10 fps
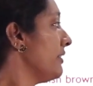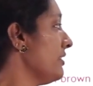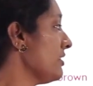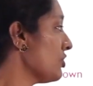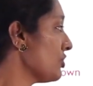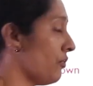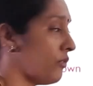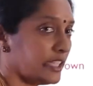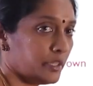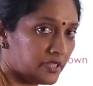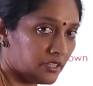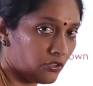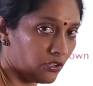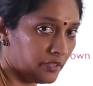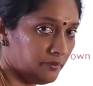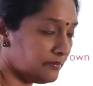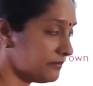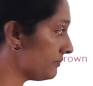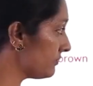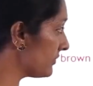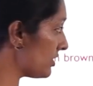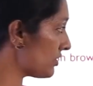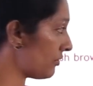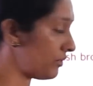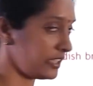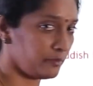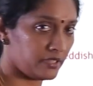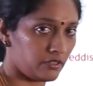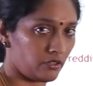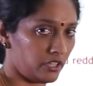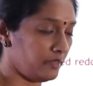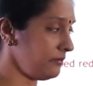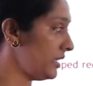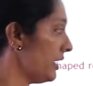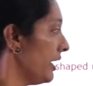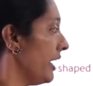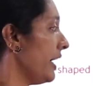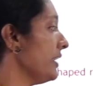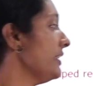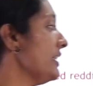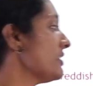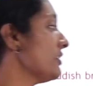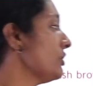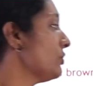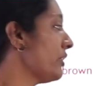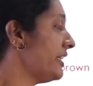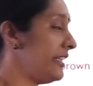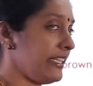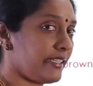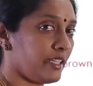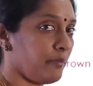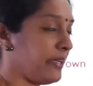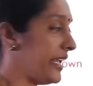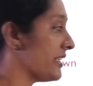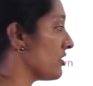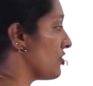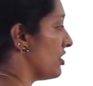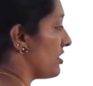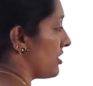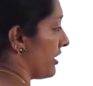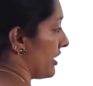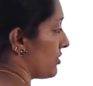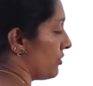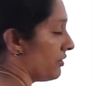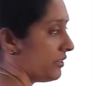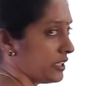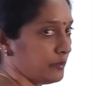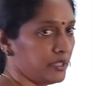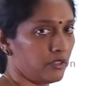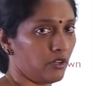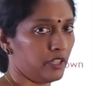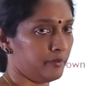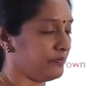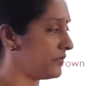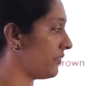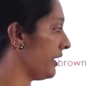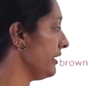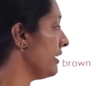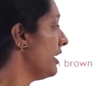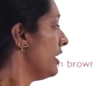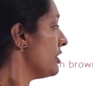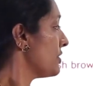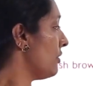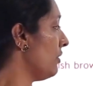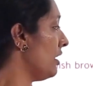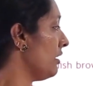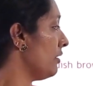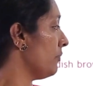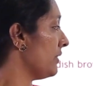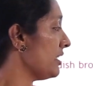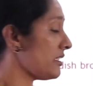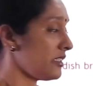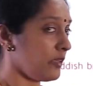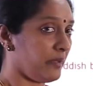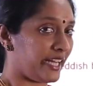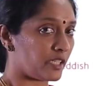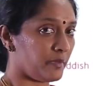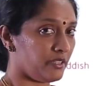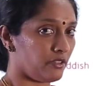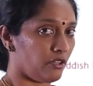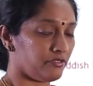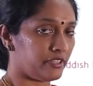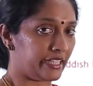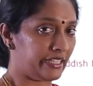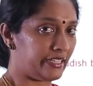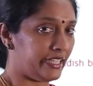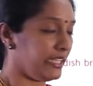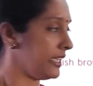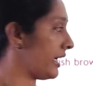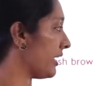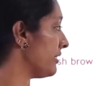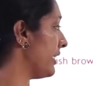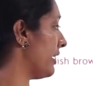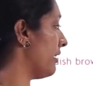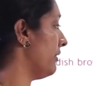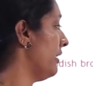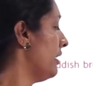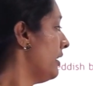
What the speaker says: this is your vertebral column. This is your vertebral column. And these are the two kidneys that are placed just next to the vertebral column, right? So this is the placement of the kidney and they are